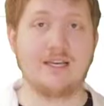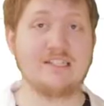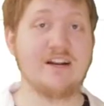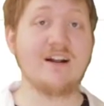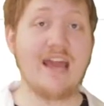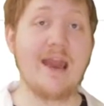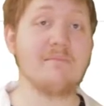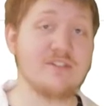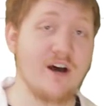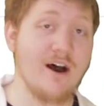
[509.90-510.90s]
It's on
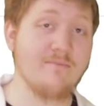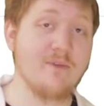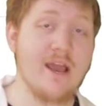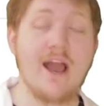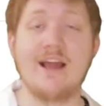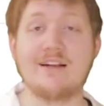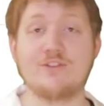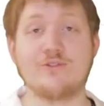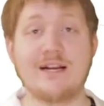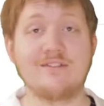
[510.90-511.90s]
Amazon, and it
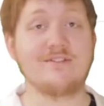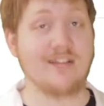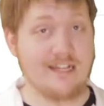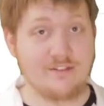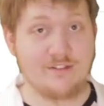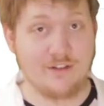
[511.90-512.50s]
translates